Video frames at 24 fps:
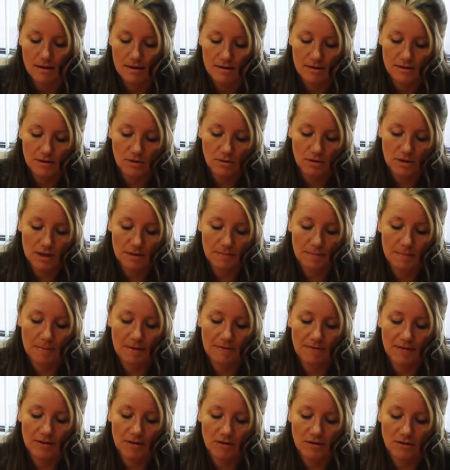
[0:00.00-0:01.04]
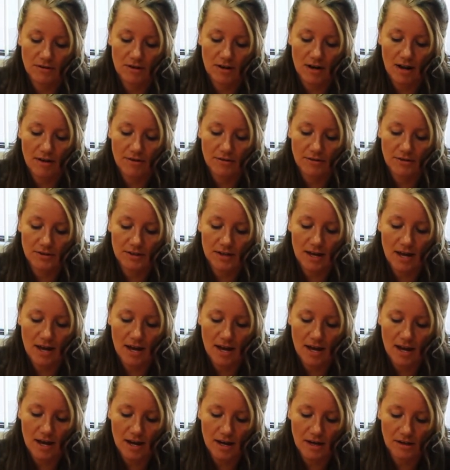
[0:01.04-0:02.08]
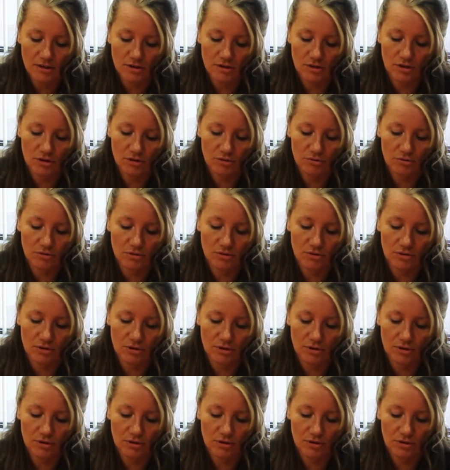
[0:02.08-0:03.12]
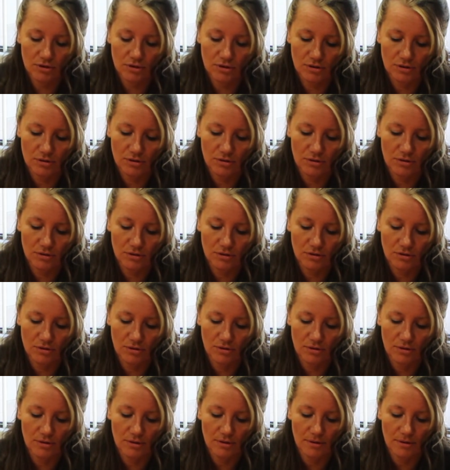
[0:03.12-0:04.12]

So keeping my fingers on the other side. Do, do, do, do.